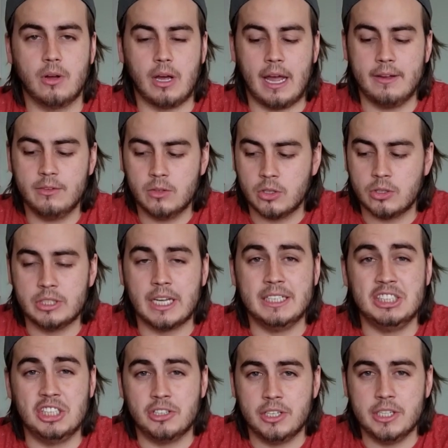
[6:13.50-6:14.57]
I learned
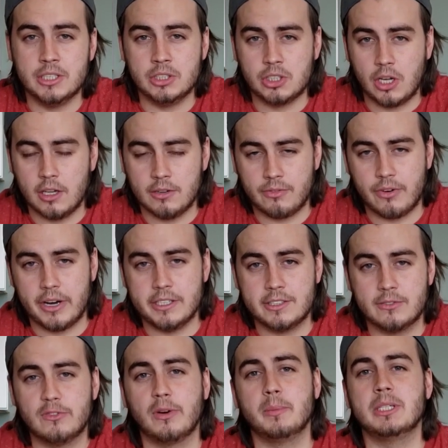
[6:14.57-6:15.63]
Nigerian jollof
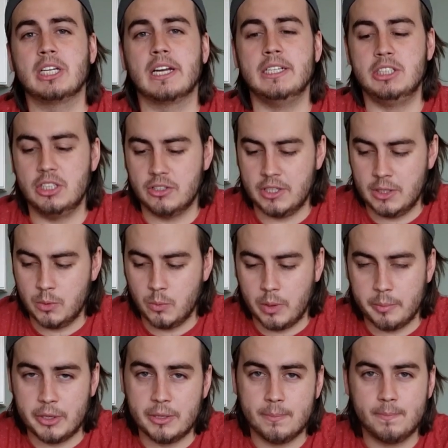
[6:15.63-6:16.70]
rice from a Nigerian
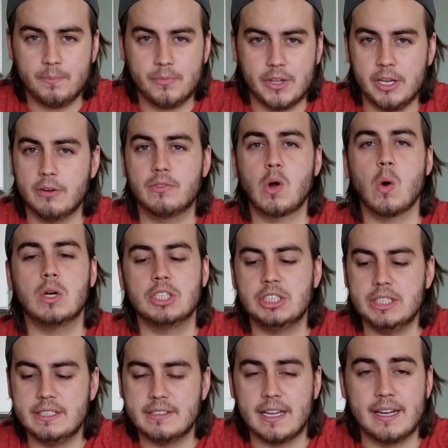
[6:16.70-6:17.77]
woman, and of course
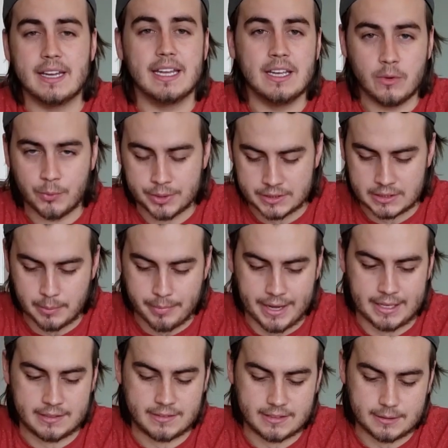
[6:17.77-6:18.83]
she said it was the
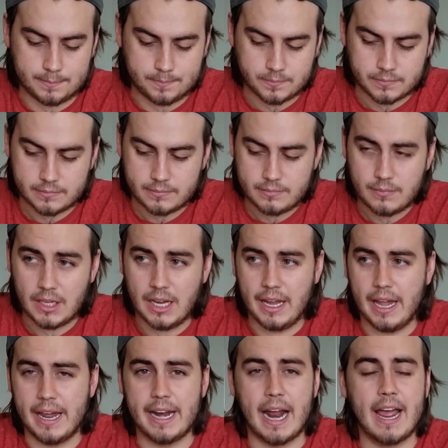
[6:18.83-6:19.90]
best.
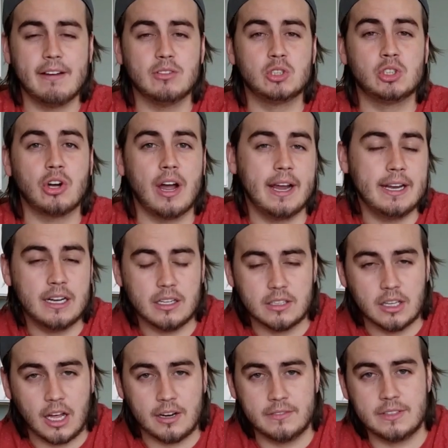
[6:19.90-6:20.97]
And I haven't tried a
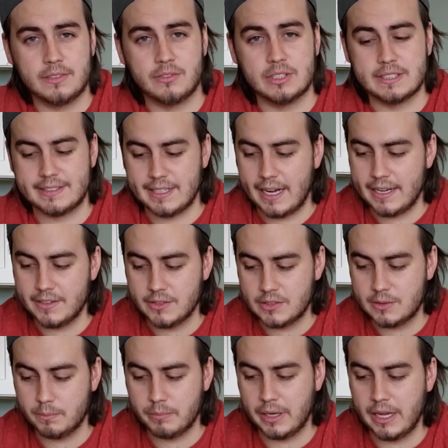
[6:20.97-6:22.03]
lot of different
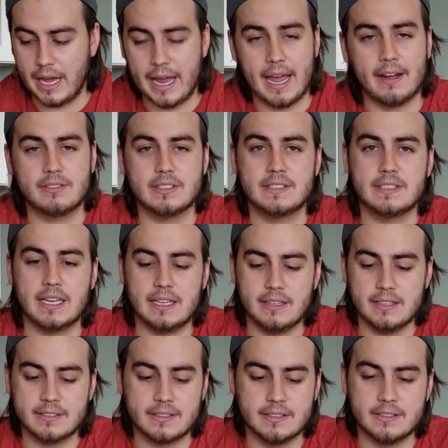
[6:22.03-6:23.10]
styles, but I have to say
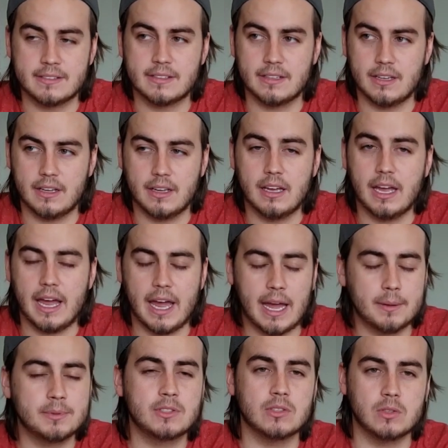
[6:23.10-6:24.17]
this is
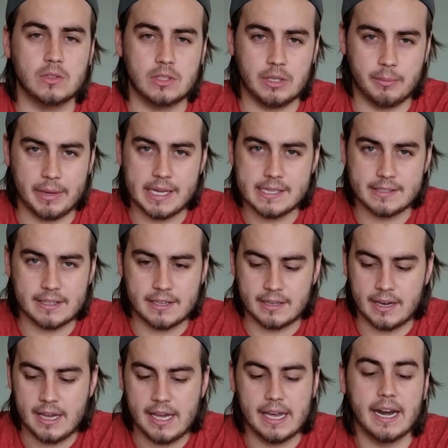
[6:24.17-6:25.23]
absolutely
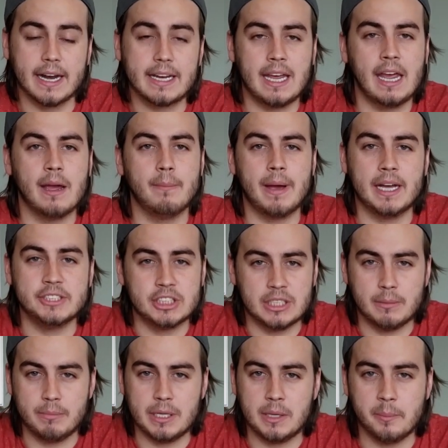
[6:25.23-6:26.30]
amazing, and I can't imagine
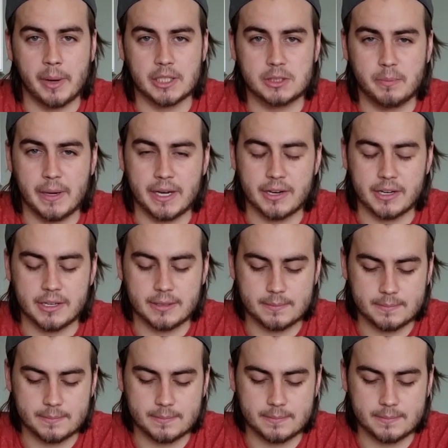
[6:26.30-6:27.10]
it being much better.